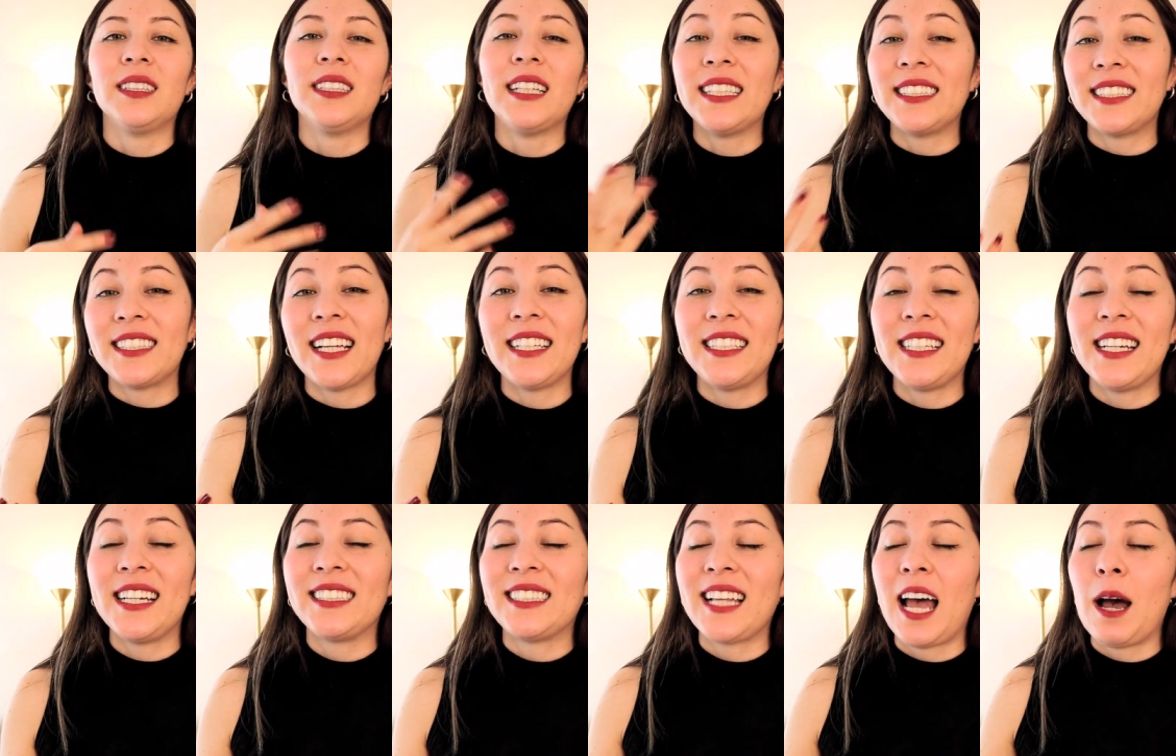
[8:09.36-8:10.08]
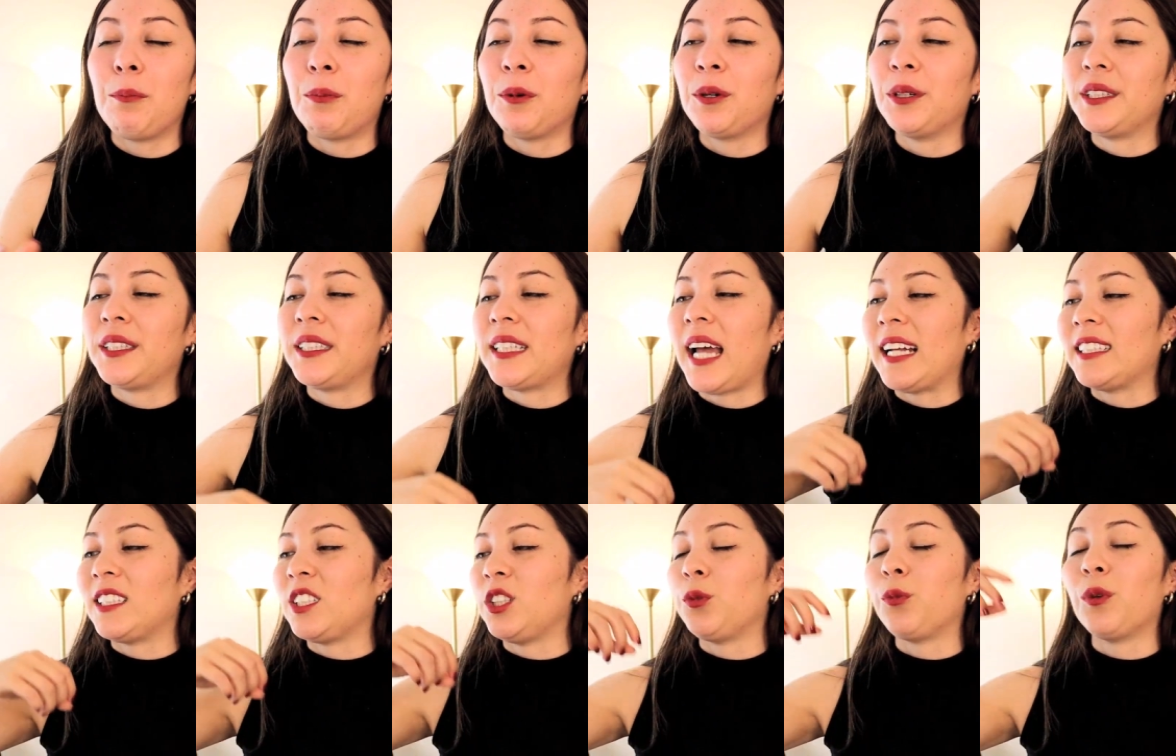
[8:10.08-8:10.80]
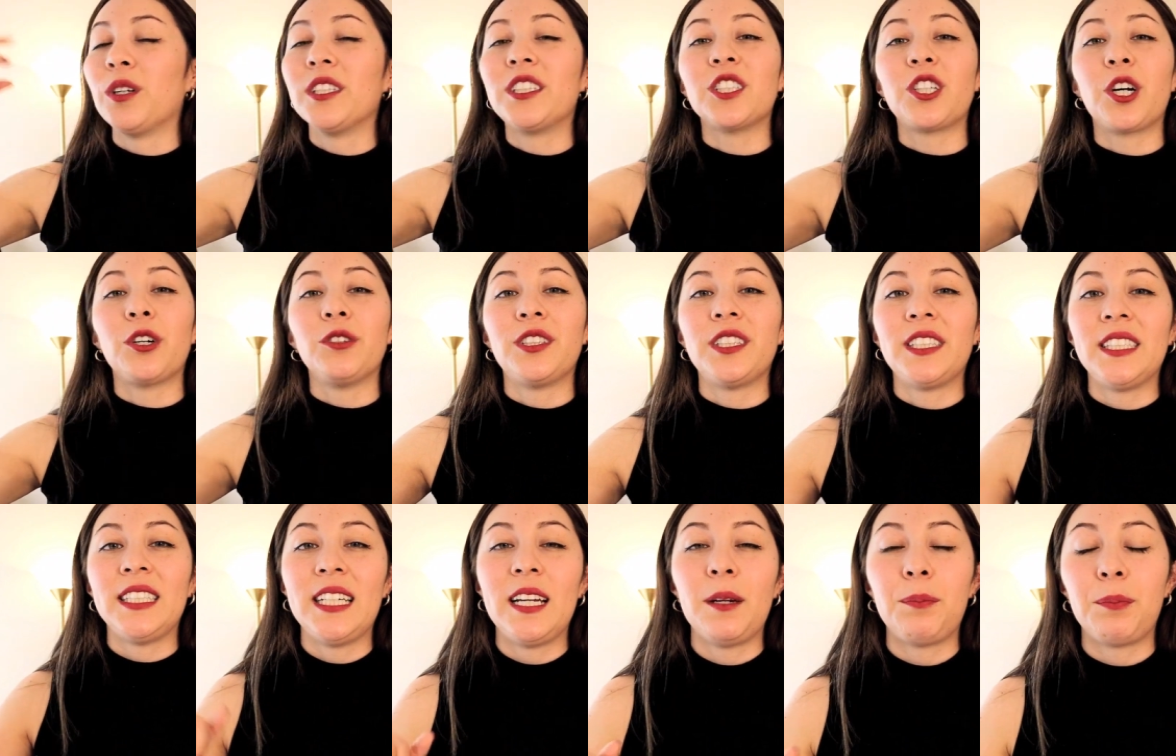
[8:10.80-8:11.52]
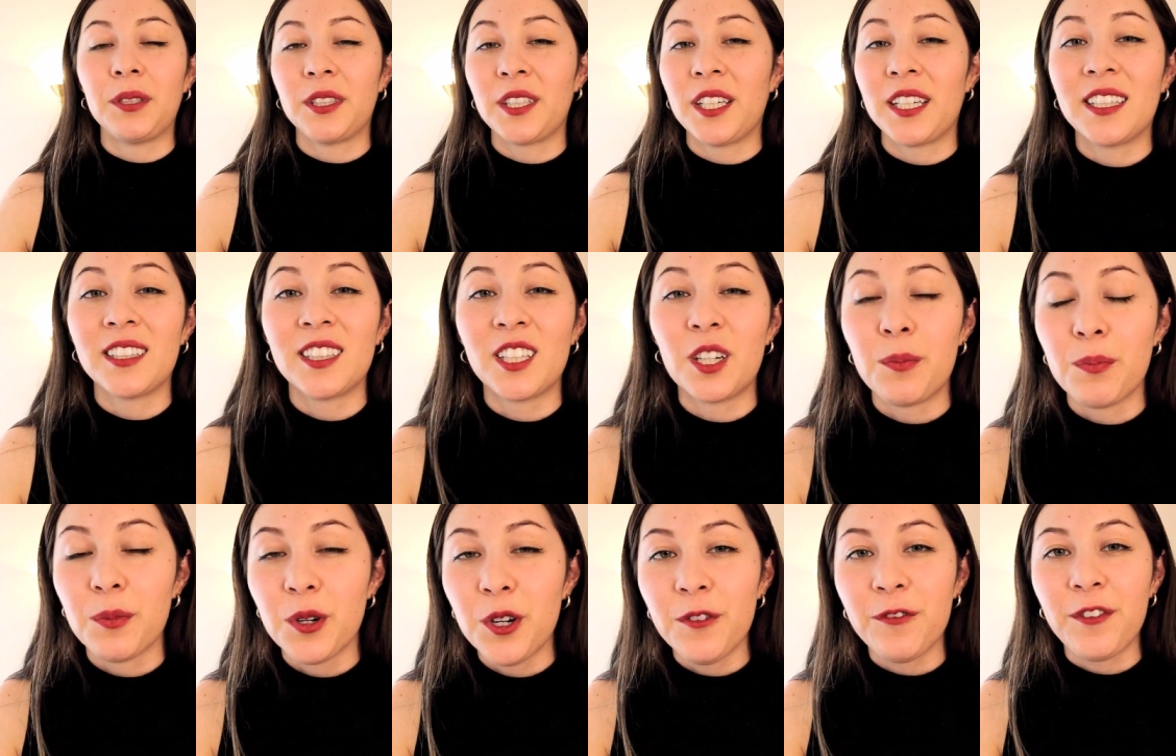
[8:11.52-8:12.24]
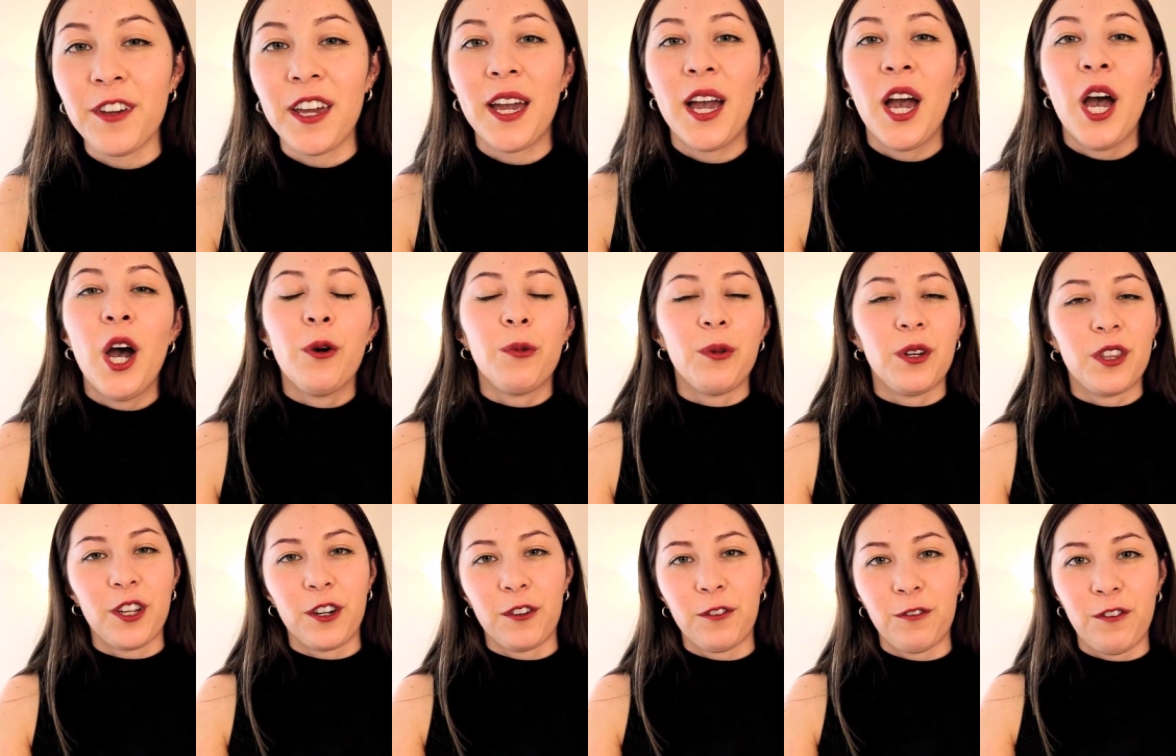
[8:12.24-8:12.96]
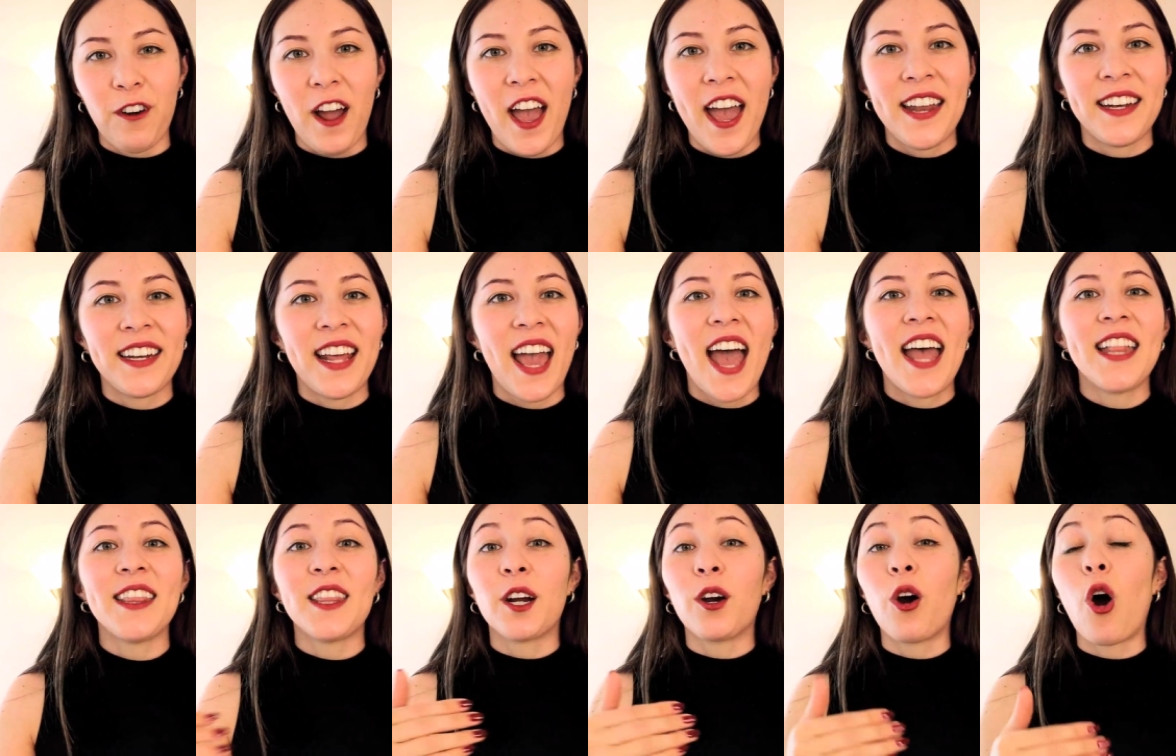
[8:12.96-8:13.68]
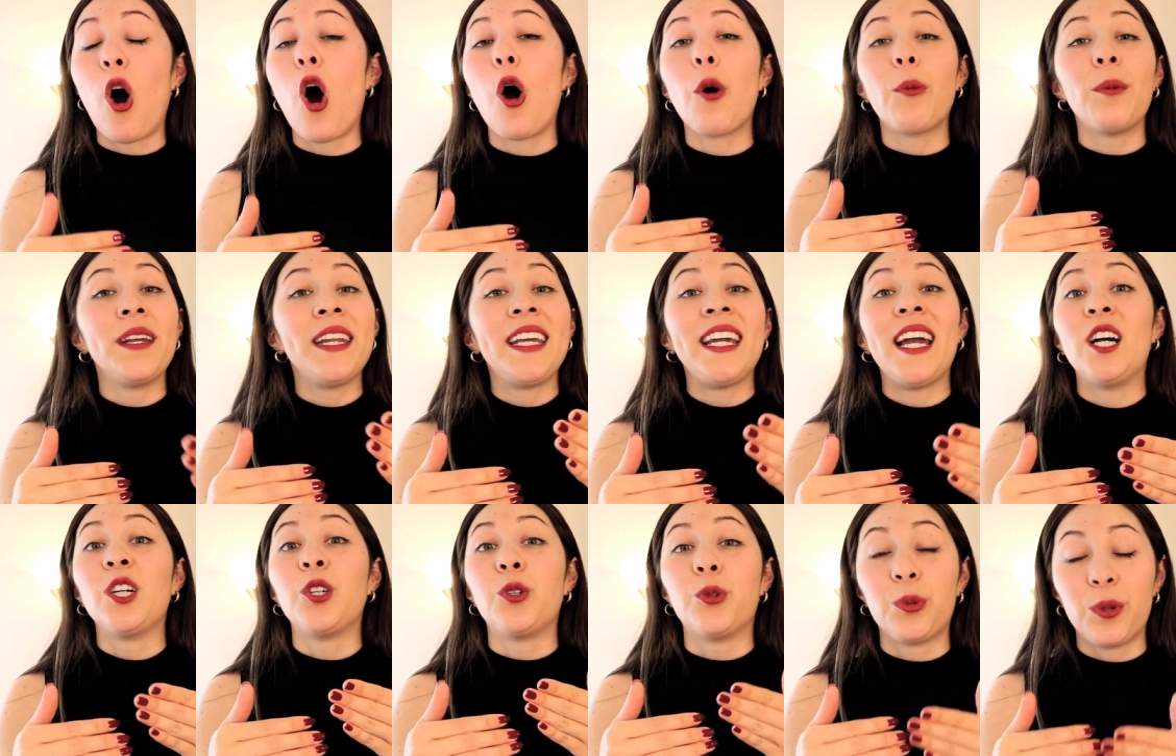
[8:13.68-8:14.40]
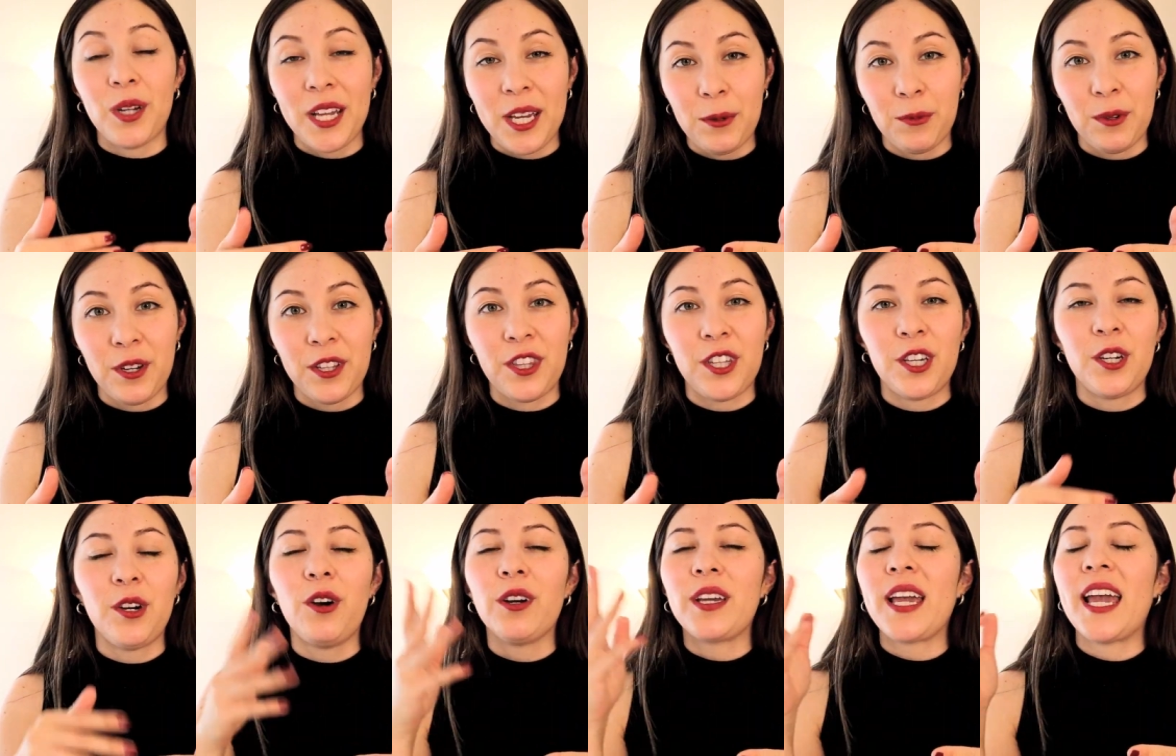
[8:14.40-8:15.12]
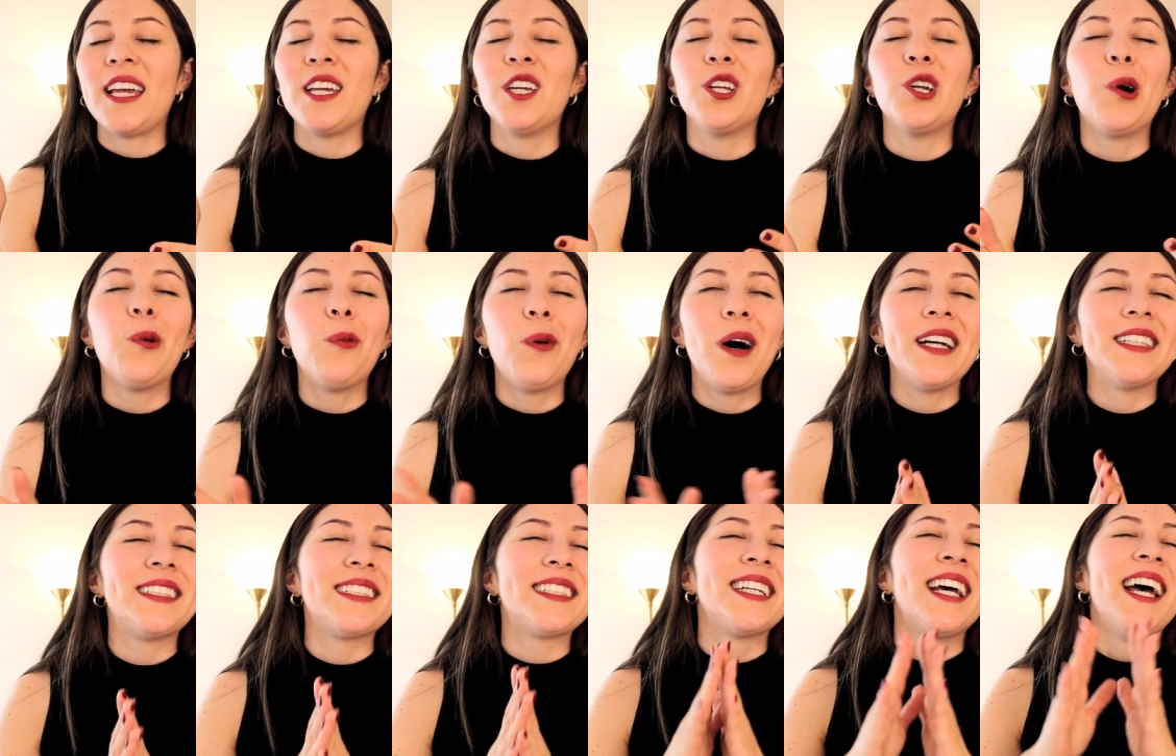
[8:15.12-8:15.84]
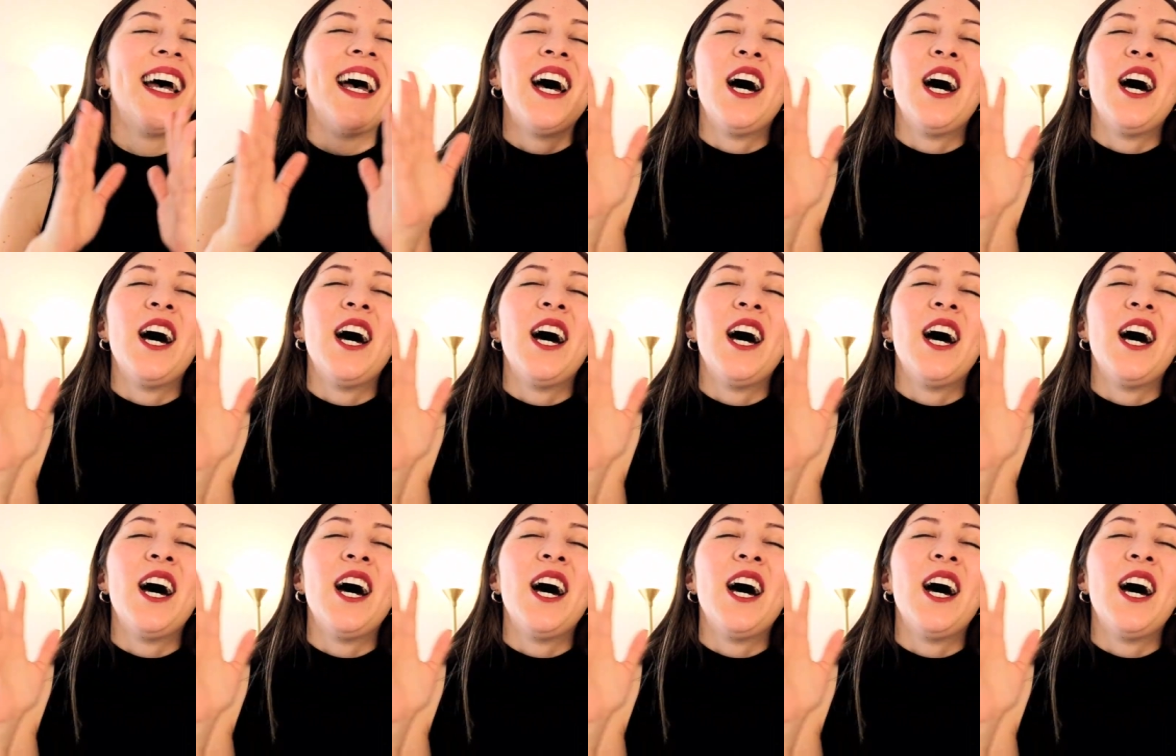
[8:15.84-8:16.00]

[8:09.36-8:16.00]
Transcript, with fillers: Let's say the example is that you want to go see a particular movie with your friend and they're already agreeing with you. Okay, you know what?